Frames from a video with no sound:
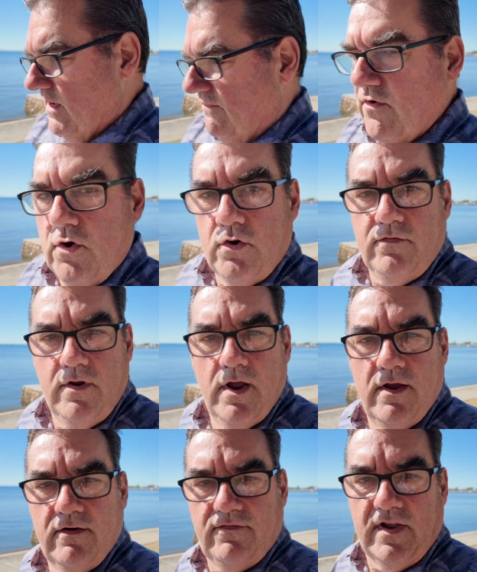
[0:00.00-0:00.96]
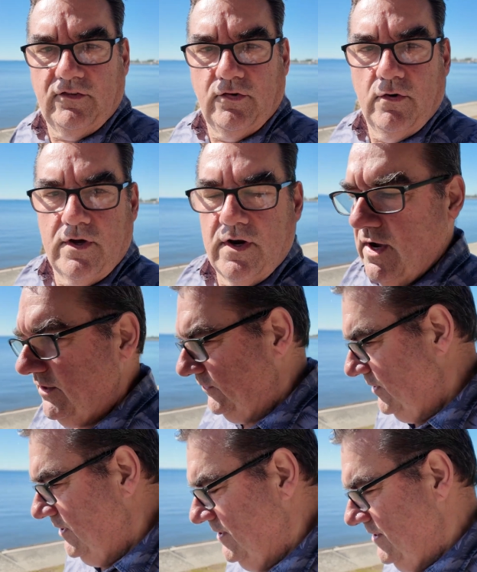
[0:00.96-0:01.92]
food fix
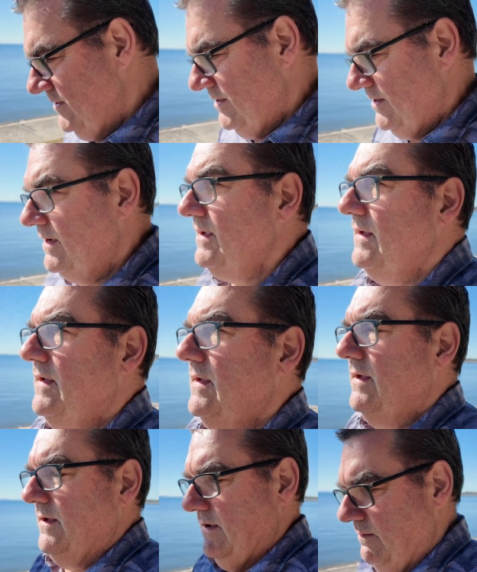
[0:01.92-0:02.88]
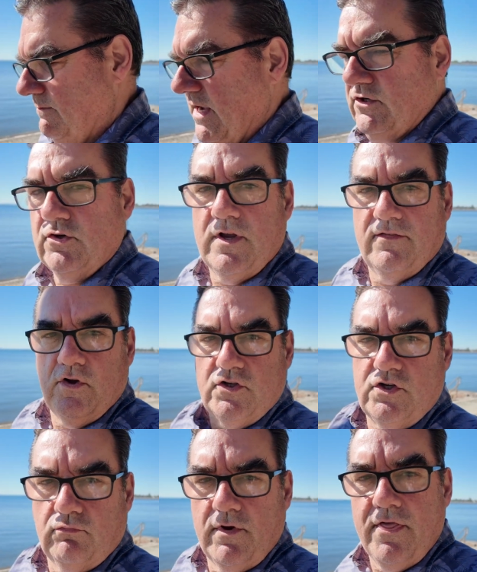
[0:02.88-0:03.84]
organised. Make sure you've
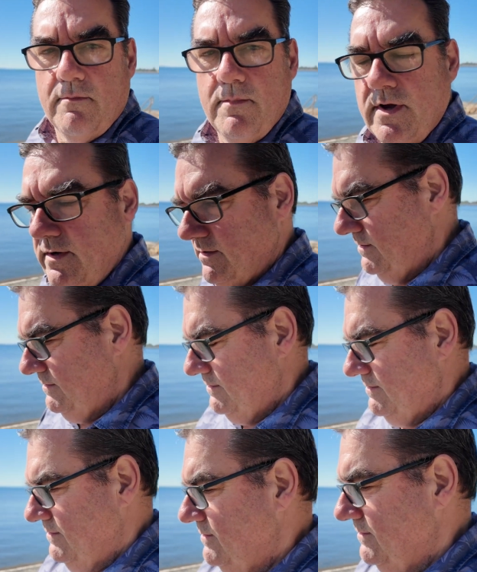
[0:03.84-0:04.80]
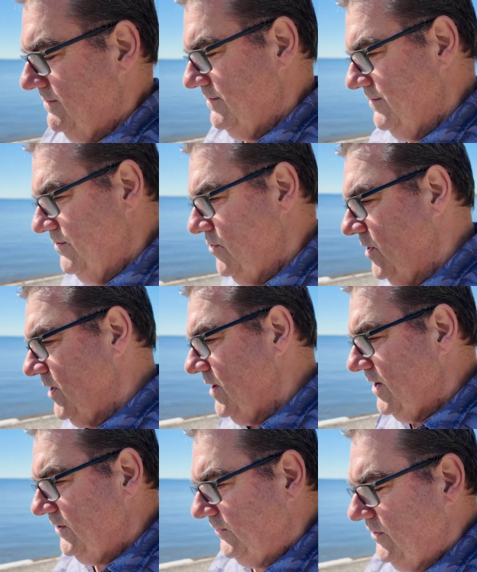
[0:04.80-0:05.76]
got your rhythm
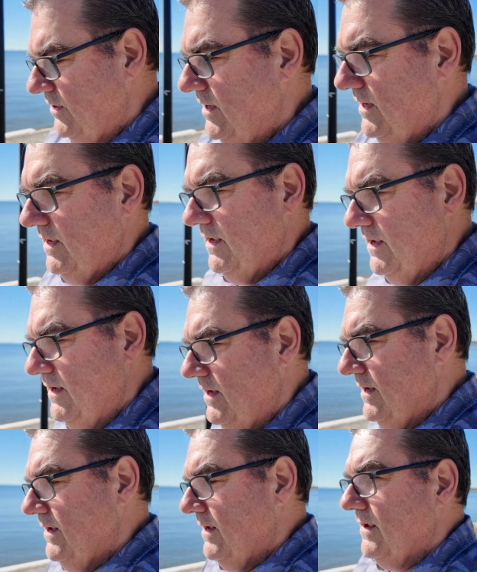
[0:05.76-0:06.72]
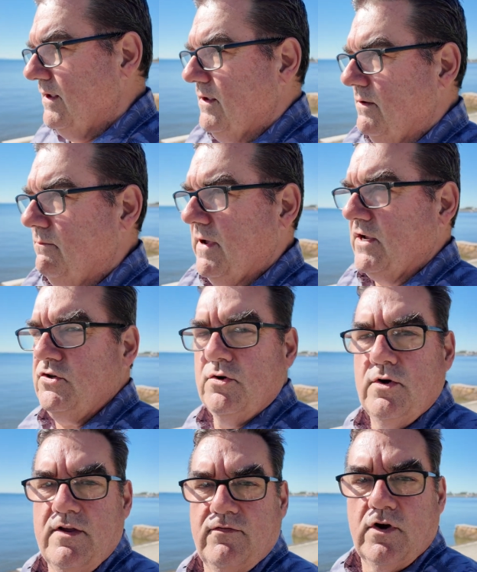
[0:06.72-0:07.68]
organised. Make
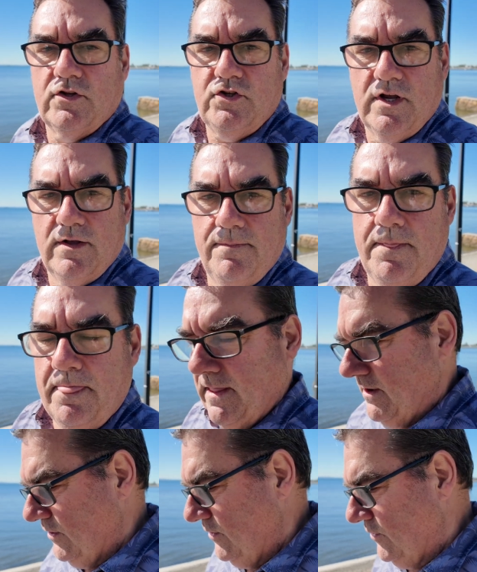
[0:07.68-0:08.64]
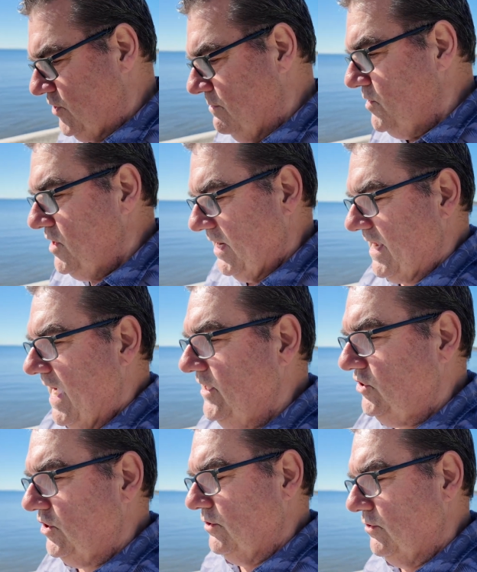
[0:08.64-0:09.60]
sure you've got your
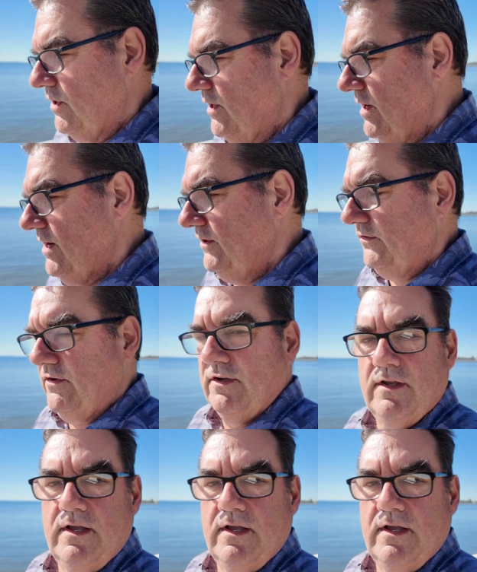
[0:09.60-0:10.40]
communication organised.